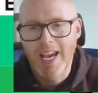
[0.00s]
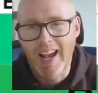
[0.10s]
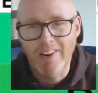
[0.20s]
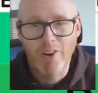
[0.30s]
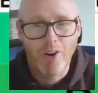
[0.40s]

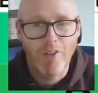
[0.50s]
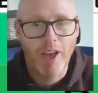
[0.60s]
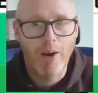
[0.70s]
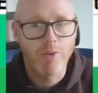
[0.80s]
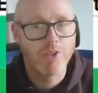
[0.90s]
And a lot of
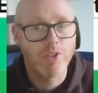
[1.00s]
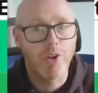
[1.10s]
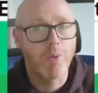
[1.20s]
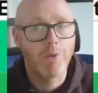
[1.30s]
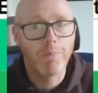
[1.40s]
that was to
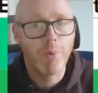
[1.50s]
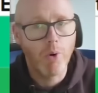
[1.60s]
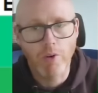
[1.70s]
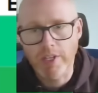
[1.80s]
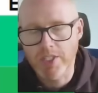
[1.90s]
do with
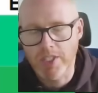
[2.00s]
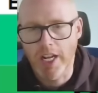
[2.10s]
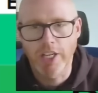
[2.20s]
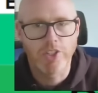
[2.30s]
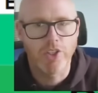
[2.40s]
poor
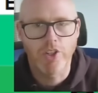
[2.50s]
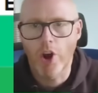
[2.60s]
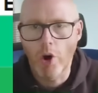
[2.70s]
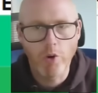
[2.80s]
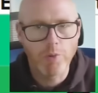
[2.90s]

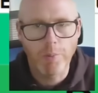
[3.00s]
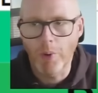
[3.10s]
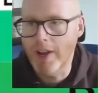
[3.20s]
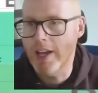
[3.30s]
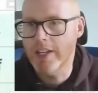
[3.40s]
insulation, old
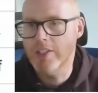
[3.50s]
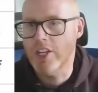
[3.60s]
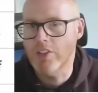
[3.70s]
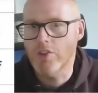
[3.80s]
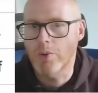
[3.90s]
boiler,
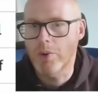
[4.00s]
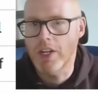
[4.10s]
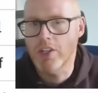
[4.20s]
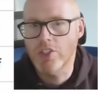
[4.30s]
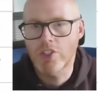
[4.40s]
etc. We're
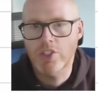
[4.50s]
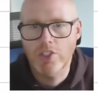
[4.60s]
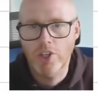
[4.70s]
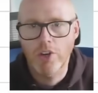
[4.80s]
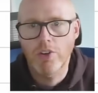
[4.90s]
going to
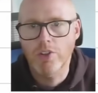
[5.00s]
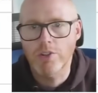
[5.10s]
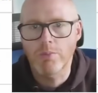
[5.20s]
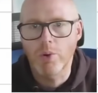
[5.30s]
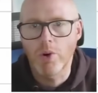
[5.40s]
show you
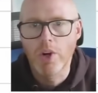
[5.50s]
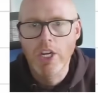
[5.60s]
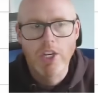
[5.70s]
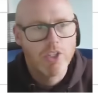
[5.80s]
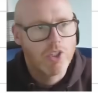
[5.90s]
some more
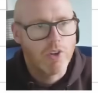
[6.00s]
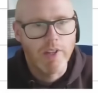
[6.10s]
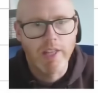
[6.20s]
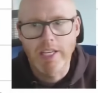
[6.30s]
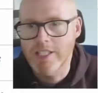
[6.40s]

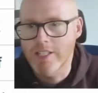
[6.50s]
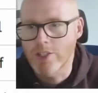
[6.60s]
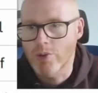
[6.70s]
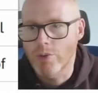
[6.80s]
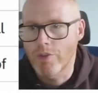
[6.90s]
during this
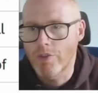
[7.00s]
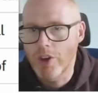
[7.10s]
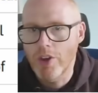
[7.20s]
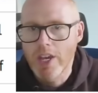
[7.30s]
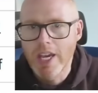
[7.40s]
little
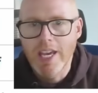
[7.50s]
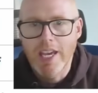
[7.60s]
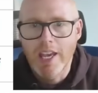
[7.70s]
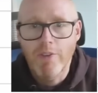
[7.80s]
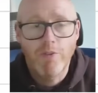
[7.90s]
review.
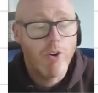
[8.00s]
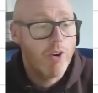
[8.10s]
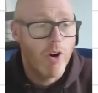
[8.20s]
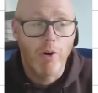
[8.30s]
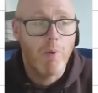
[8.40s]
If you're
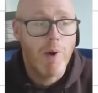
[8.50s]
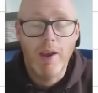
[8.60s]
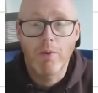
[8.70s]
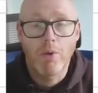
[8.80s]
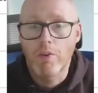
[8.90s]
not
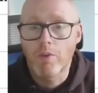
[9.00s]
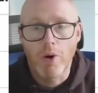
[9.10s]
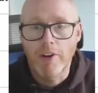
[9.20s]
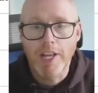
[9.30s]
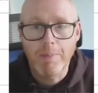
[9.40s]
aware of
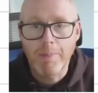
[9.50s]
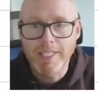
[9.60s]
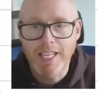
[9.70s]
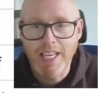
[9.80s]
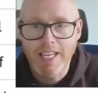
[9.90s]
what an
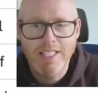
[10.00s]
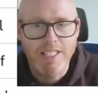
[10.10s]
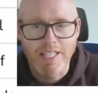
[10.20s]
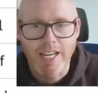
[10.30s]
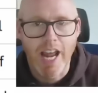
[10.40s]
EPC is,
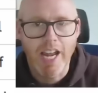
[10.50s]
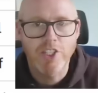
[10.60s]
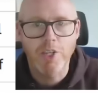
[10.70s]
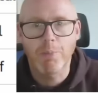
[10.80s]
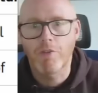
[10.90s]
it's an
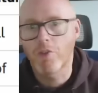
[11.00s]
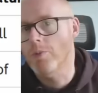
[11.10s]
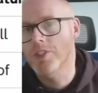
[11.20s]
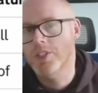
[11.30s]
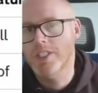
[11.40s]
energy
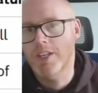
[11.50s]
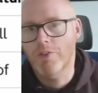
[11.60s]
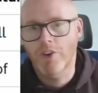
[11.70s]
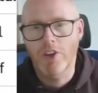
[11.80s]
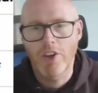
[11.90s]
performance
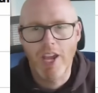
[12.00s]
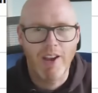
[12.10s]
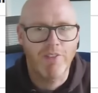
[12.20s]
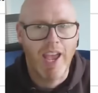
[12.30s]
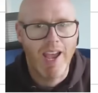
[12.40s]
certificate. You
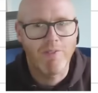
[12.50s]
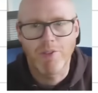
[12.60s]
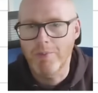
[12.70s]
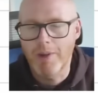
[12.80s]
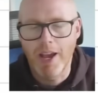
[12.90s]
have to have
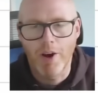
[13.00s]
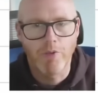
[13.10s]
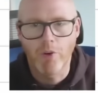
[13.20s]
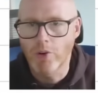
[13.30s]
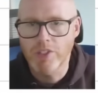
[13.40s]
them now
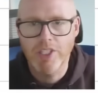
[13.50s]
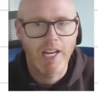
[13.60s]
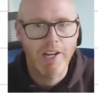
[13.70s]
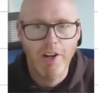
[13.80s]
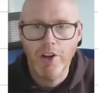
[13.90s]
for
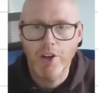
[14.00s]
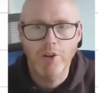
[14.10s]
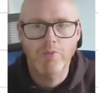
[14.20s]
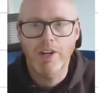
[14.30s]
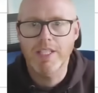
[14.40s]
selling a
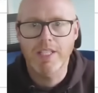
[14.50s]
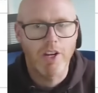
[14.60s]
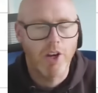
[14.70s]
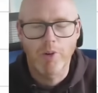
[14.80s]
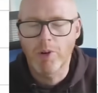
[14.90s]
home, renting
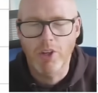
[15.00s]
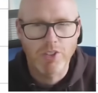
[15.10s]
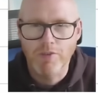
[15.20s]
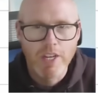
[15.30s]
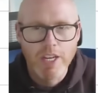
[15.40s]
a home,
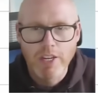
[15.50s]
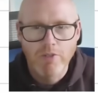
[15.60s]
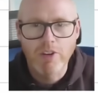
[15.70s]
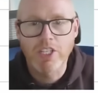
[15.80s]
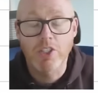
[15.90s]
lots of
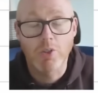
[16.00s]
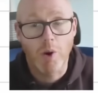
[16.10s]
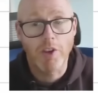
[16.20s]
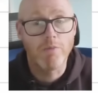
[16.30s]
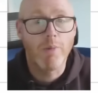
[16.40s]
reasons
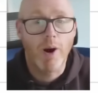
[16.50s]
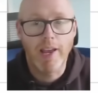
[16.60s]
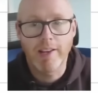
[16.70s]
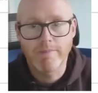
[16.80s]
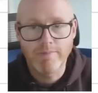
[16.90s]
why you
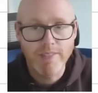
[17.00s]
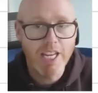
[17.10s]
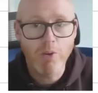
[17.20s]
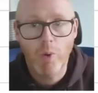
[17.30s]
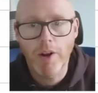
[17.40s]
might
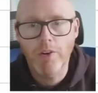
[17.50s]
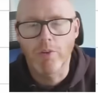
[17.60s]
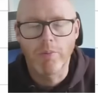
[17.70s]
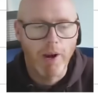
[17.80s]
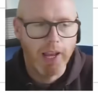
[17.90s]
need one
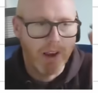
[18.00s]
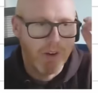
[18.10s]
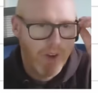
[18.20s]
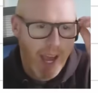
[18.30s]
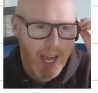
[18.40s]
or might
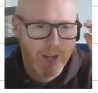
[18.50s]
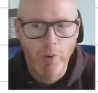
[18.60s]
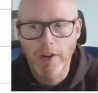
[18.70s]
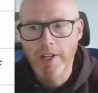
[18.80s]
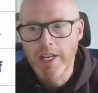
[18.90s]
have had
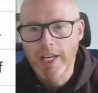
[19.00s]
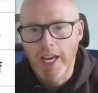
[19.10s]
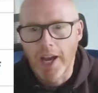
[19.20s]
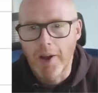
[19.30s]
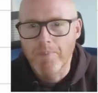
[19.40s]
one.
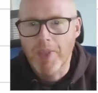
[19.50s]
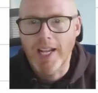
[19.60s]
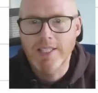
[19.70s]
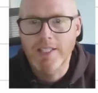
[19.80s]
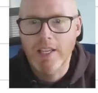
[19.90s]

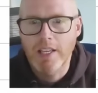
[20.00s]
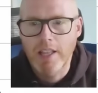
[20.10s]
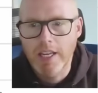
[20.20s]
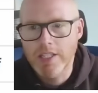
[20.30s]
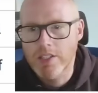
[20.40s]
And
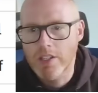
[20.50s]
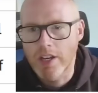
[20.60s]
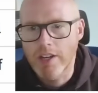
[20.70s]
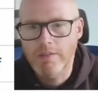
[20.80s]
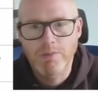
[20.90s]
there's
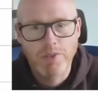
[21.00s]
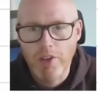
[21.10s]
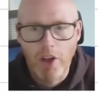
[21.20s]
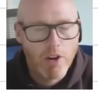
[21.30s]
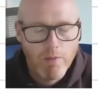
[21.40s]

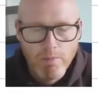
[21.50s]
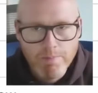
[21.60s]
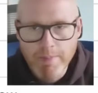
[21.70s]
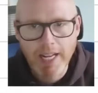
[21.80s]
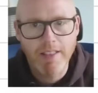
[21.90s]

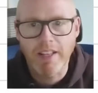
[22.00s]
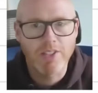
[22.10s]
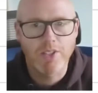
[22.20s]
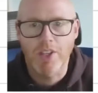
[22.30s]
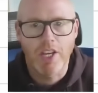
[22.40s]
many
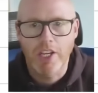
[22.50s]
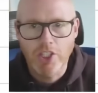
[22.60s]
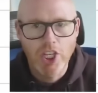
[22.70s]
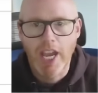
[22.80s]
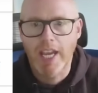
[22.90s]
things that they
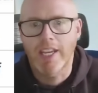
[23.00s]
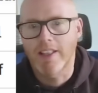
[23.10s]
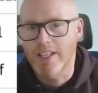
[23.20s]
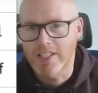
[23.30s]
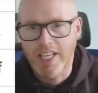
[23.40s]
check,
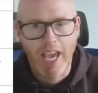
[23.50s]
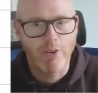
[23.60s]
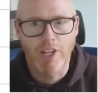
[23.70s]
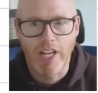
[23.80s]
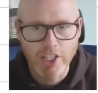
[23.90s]
and there's a
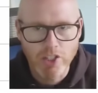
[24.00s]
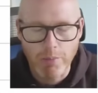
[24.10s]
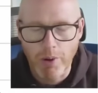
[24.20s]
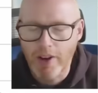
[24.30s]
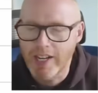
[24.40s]

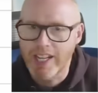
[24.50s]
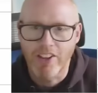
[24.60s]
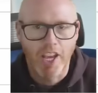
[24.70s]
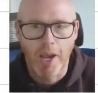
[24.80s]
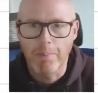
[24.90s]
calculation behind it,
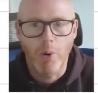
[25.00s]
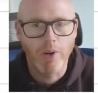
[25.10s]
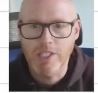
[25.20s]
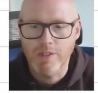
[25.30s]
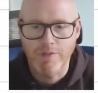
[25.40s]
and you get
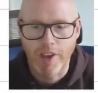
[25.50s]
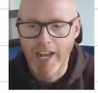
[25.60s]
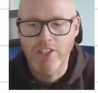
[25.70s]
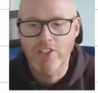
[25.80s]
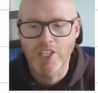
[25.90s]
points for
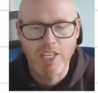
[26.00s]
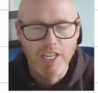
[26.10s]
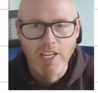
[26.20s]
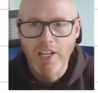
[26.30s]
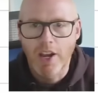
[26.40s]
energy
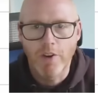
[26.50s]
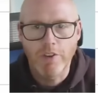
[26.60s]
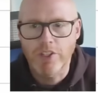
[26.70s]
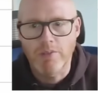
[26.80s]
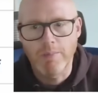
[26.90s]

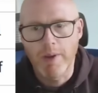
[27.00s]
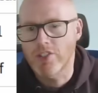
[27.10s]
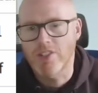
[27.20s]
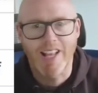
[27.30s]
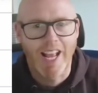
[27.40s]
efficient
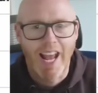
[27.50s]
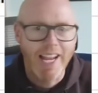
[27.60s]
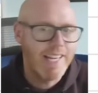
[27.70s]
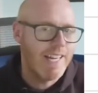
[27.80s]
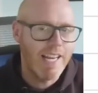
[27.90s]
measures like
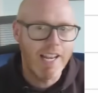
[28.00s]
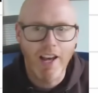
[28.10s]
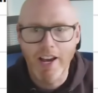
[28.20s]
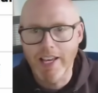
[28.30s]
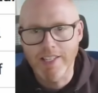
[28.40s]
LED
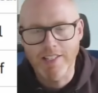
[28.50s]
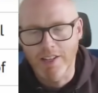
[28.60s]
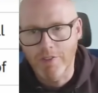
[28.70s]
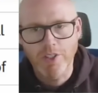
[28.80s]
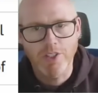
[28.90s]
lights
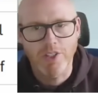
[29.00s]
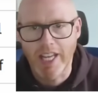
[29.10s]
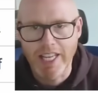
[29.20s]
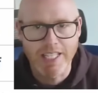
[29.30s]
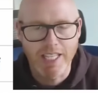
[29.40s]
and efficient
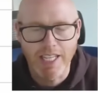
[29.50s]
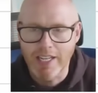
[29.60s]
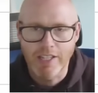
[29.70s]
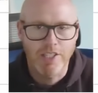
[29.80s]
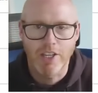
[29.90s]
heating,
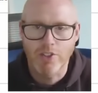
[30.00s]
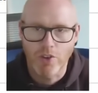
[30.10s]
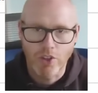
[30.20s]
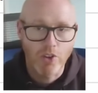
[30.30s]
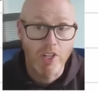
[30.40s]

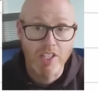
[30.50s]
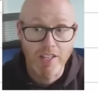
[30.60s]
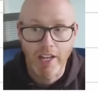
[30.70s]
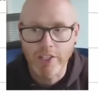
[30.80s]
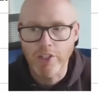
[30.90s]
etc., and good
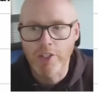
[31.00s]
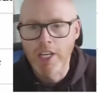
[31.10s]
insulation.